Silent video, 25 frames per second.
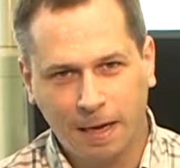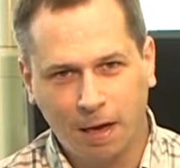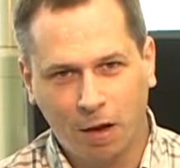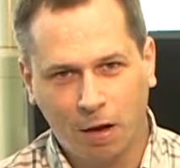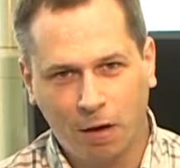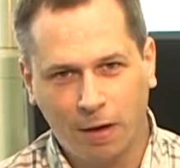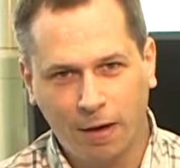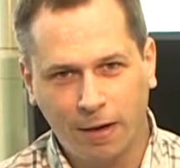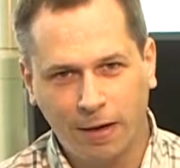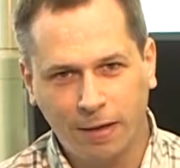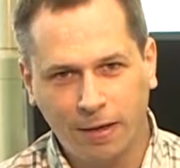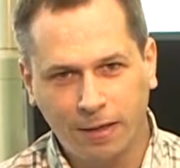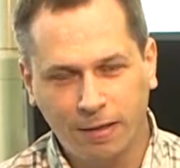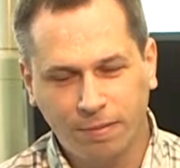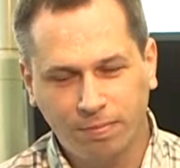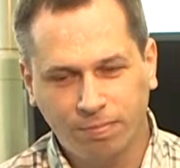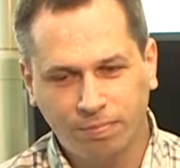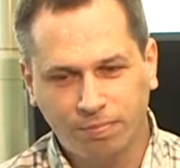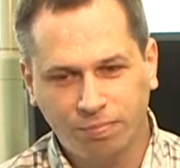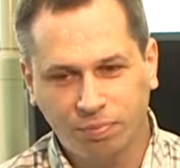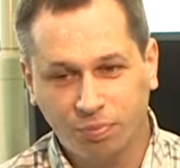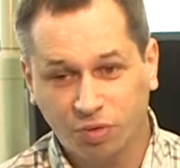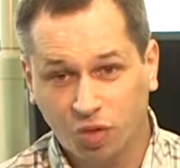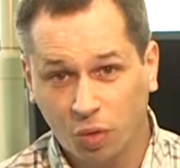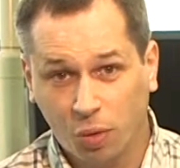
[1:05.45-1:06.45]
I,
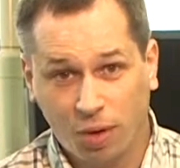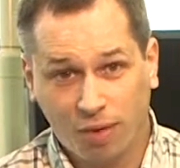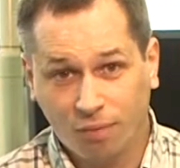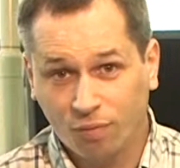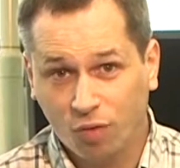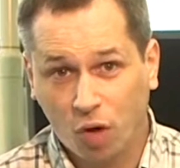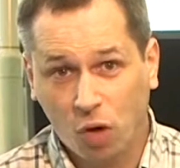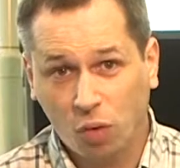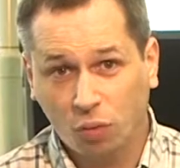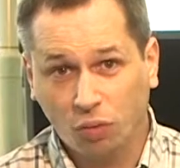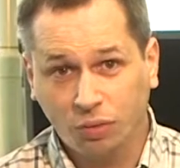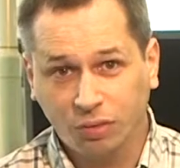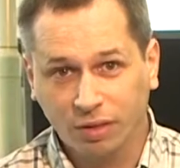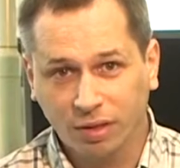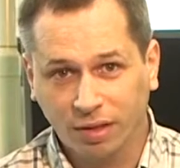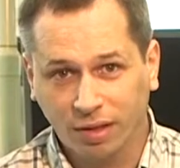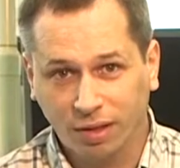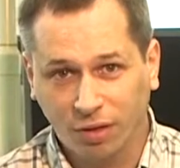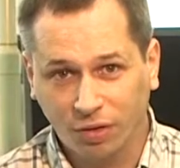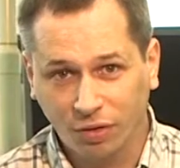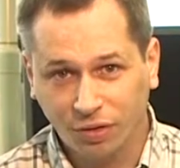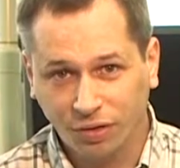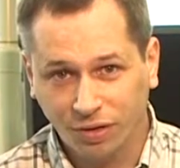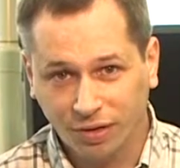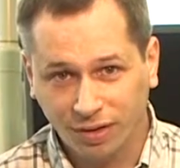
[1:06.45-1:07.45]
so I enrolled
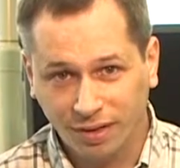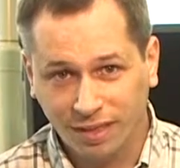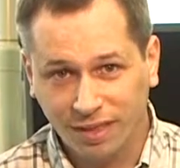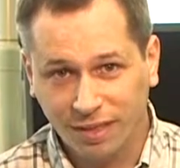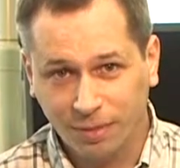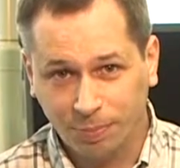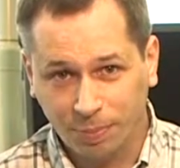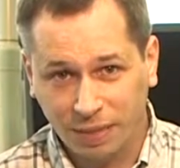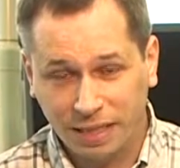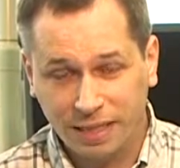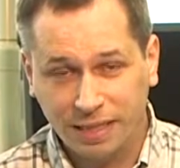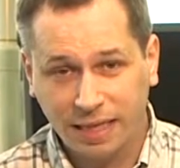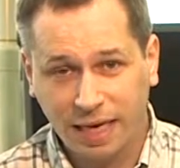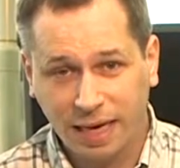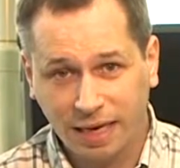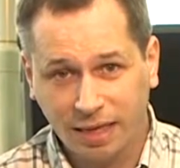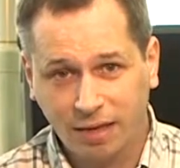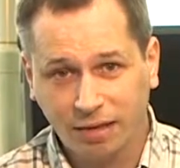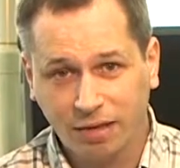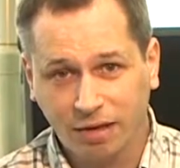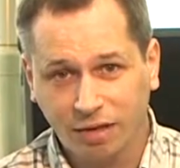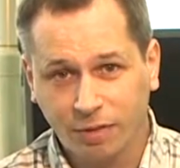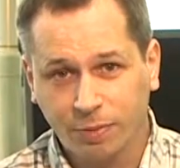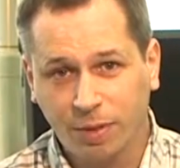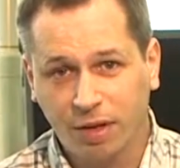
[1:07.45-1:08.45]
on this BTEC
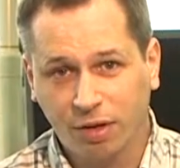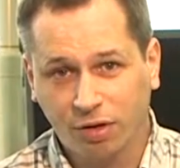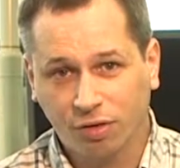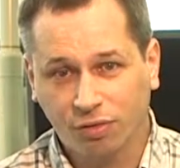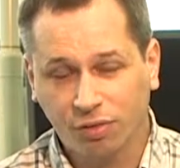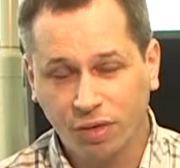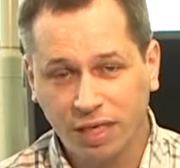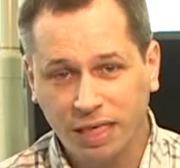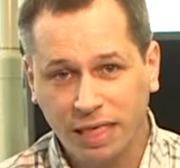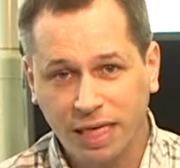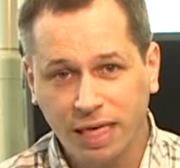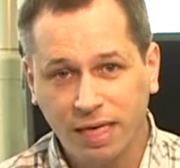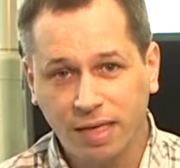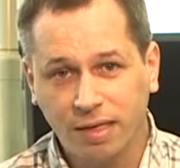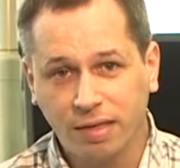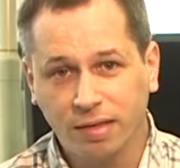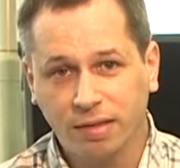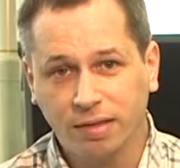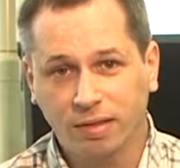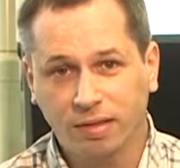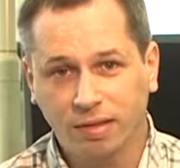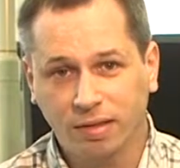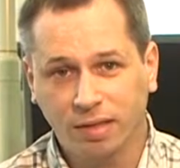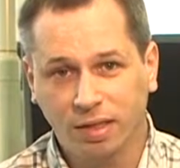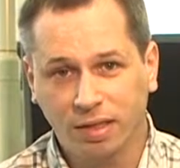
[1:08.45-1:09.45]
and I spent three years
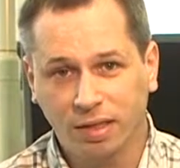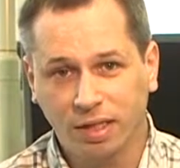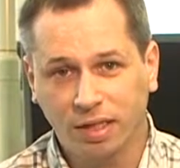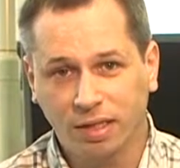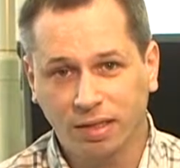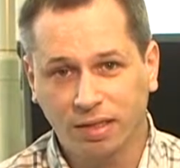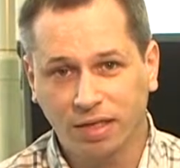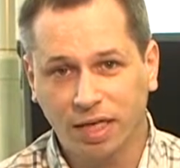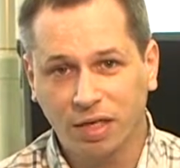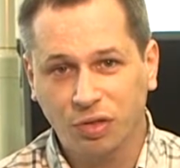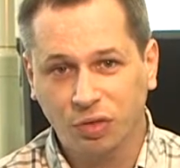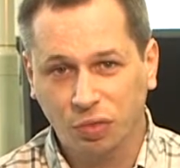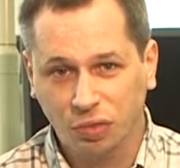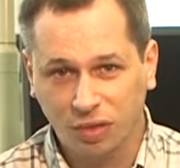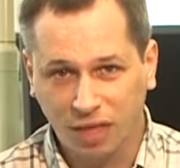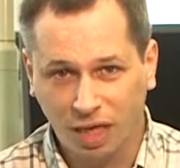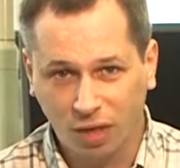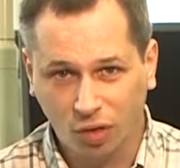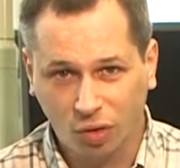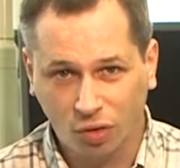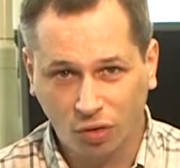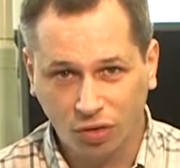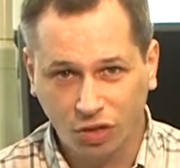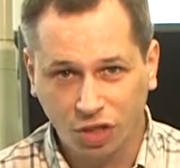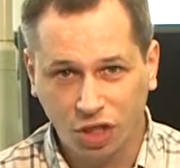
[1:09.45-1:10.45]
studying dental
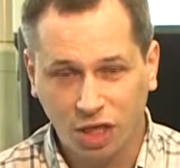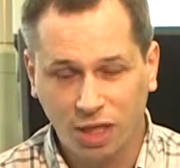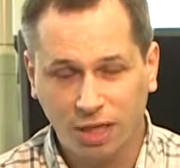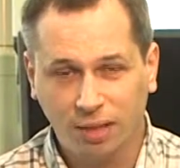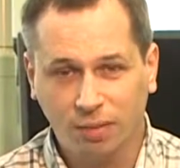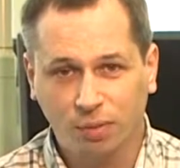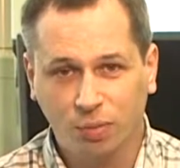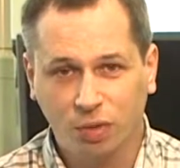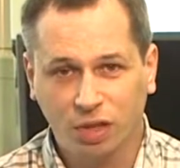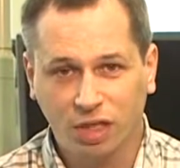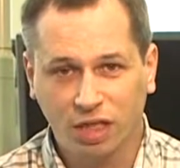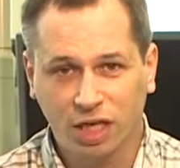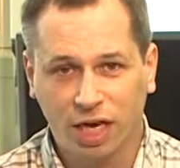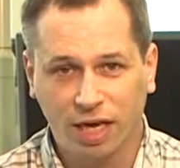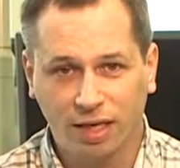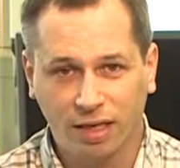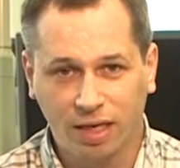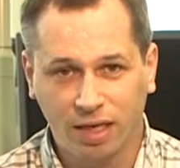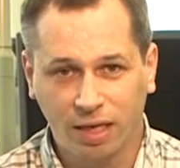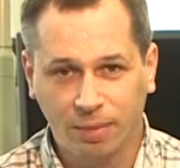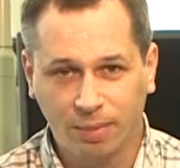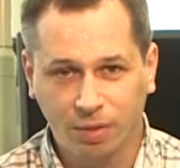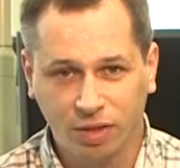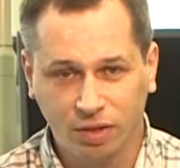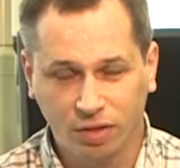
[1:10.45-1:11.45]
technology, which had
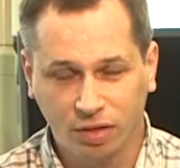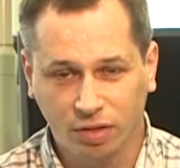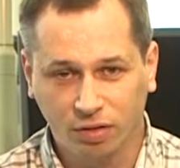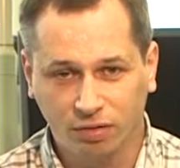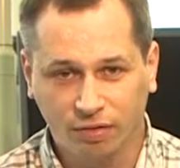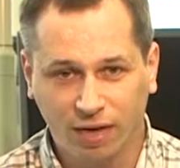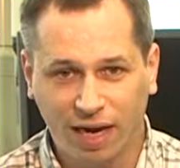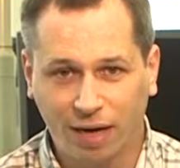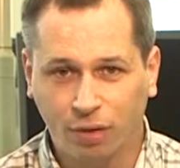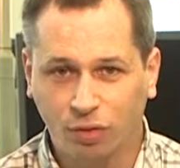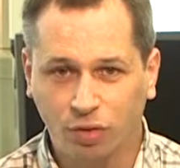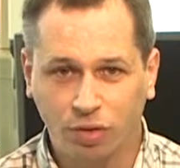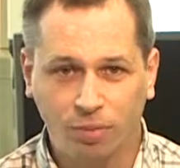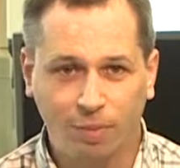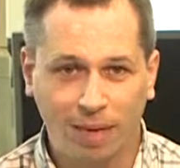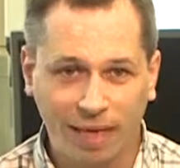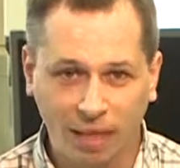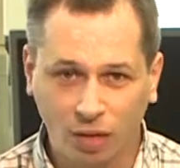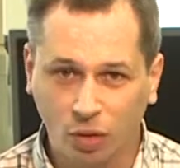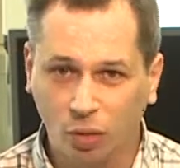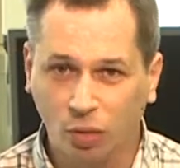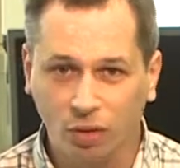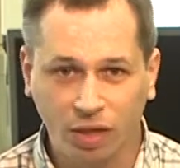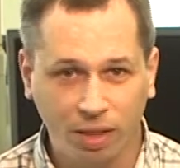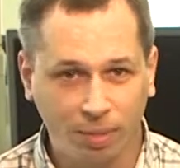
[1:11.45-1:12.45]
elements of how to
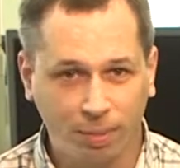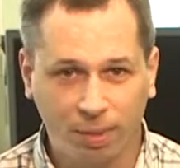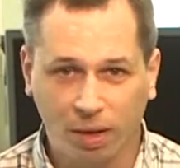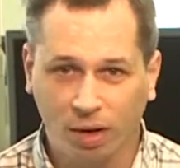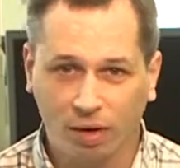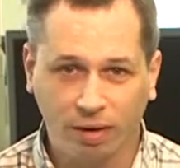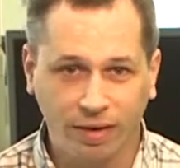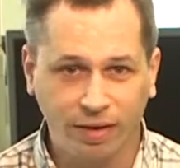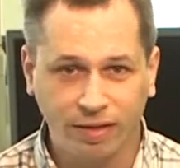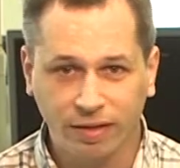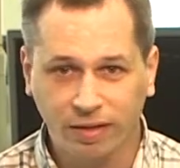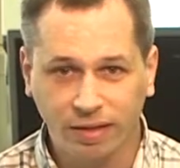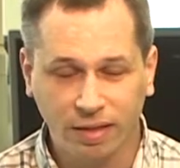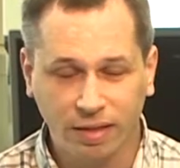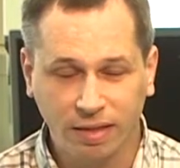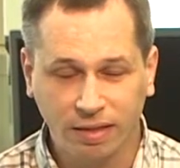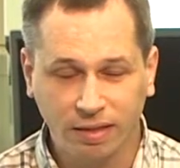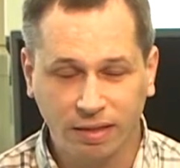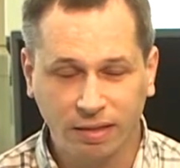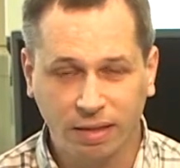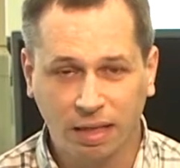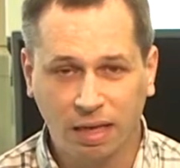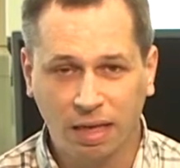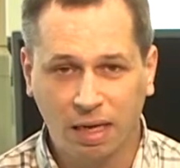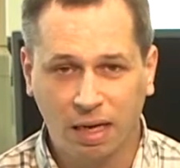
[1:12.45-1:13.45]
make all the
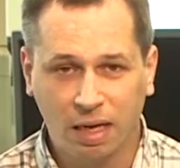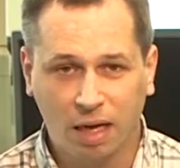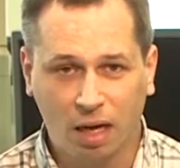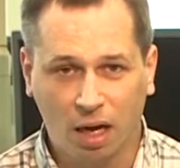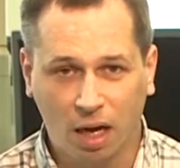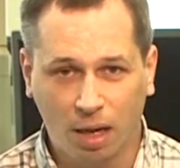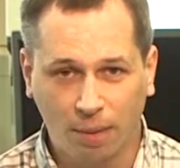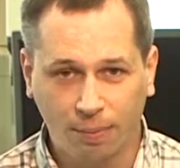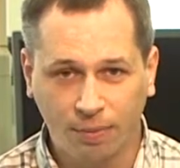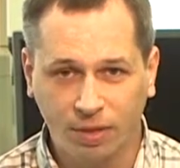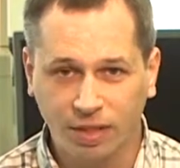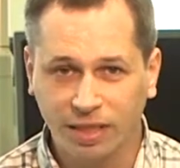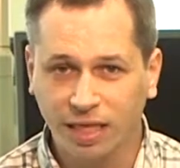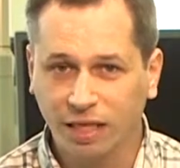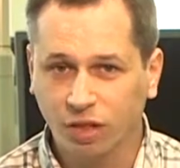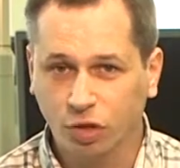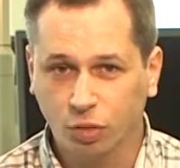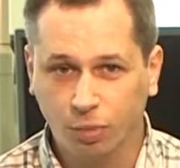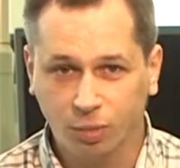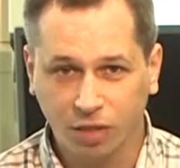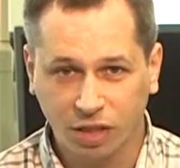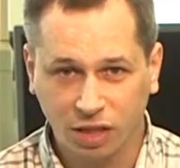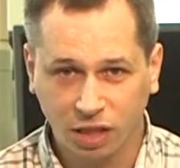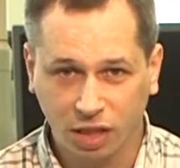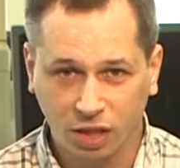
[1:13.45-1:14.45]
appliances, um, the
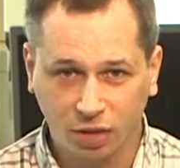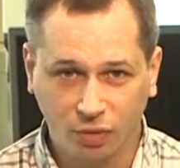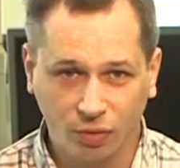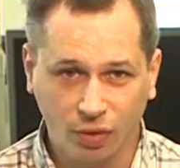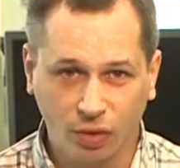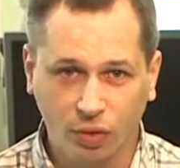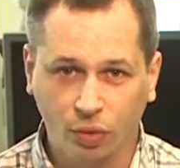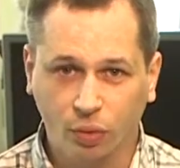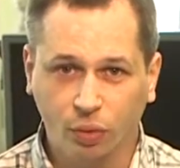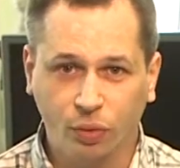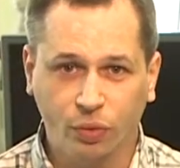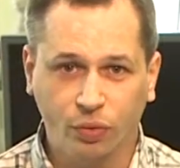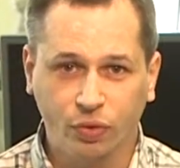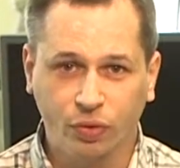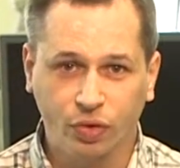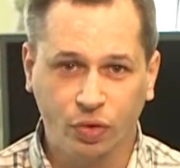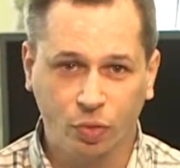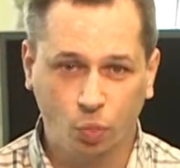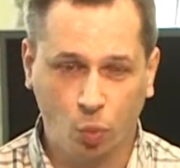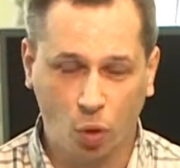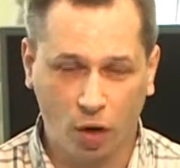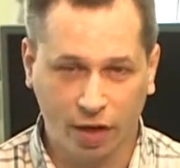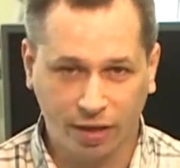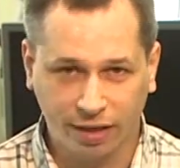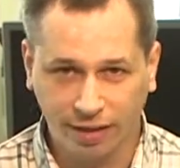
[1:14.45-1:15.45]
dental materials,
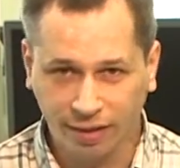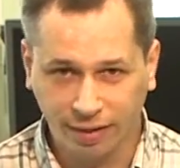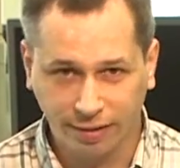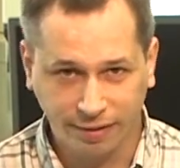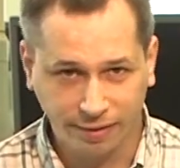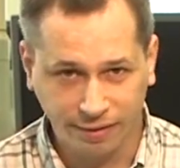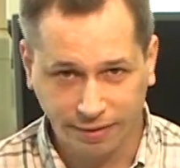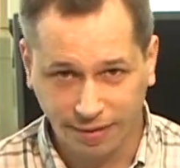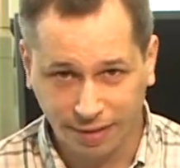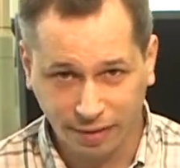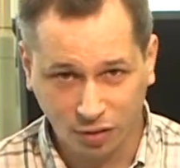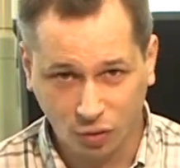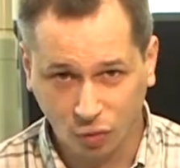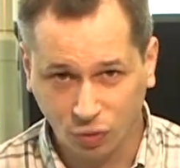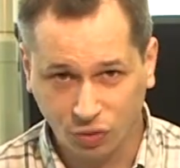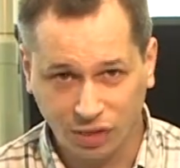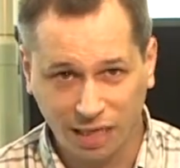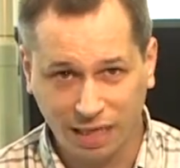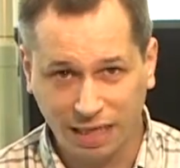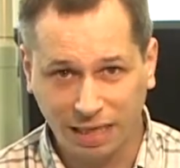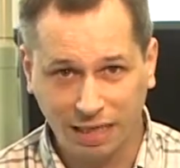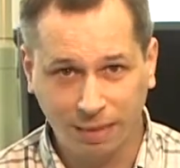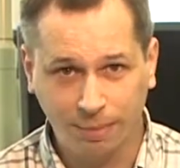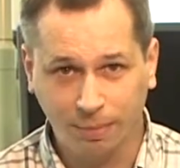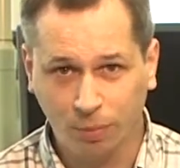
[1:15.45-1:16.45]
working in a dental
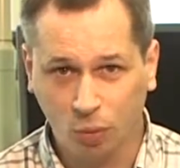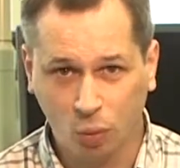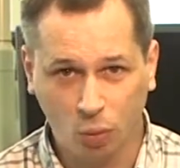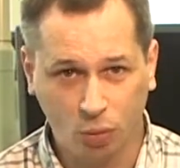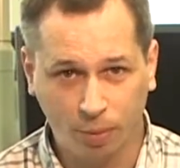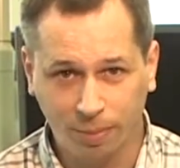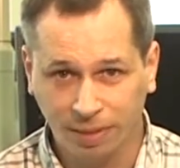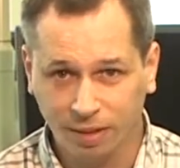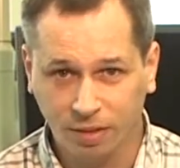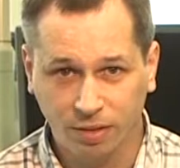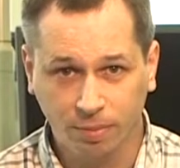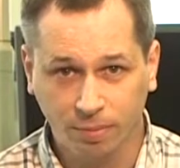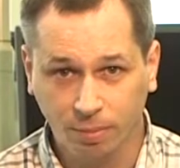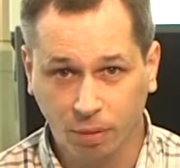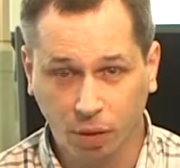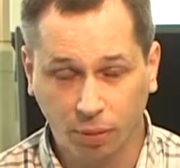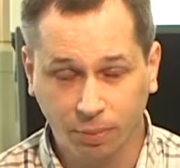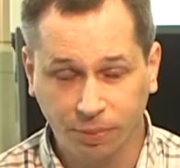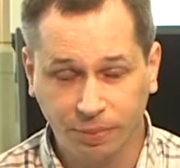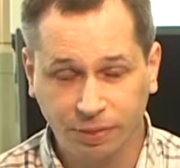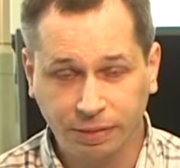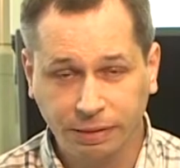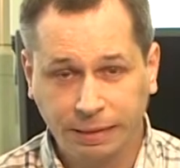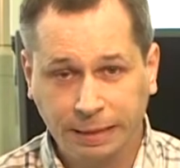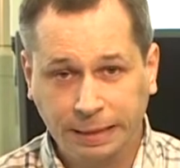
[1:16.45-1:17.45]
team, all the bits and
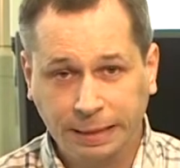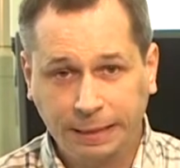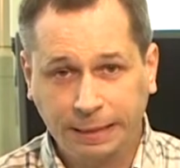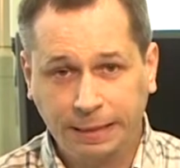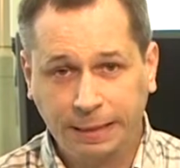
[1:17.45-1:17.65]
bobs.